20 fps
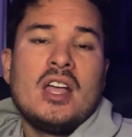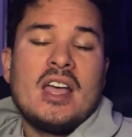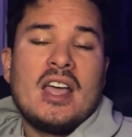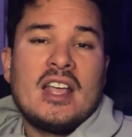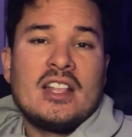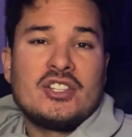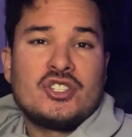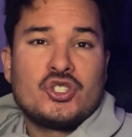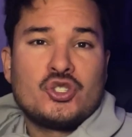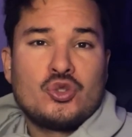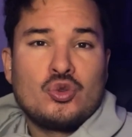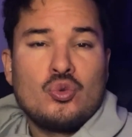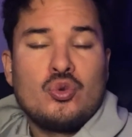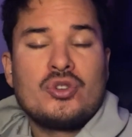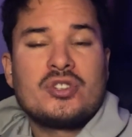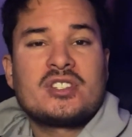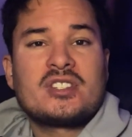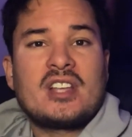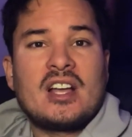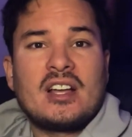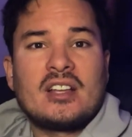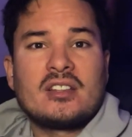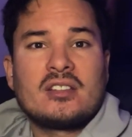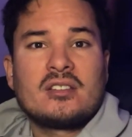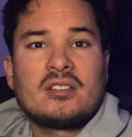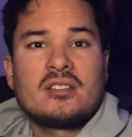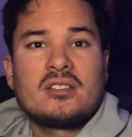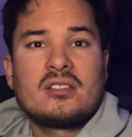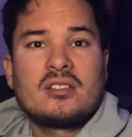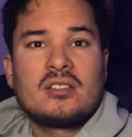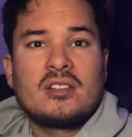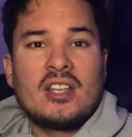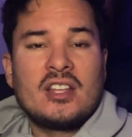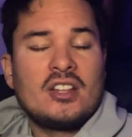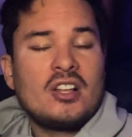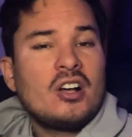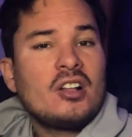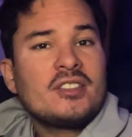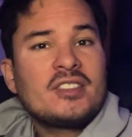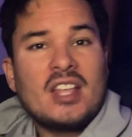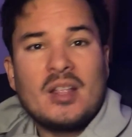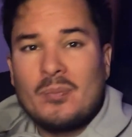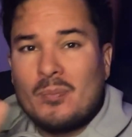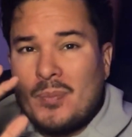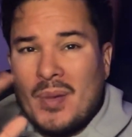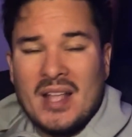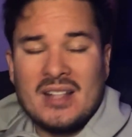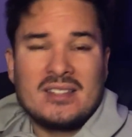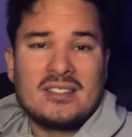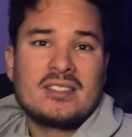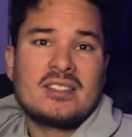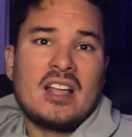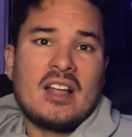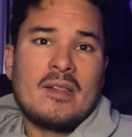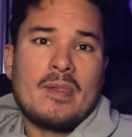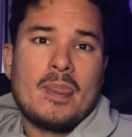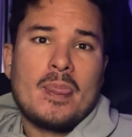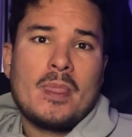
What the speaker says: and suicide, and all that bad stuff.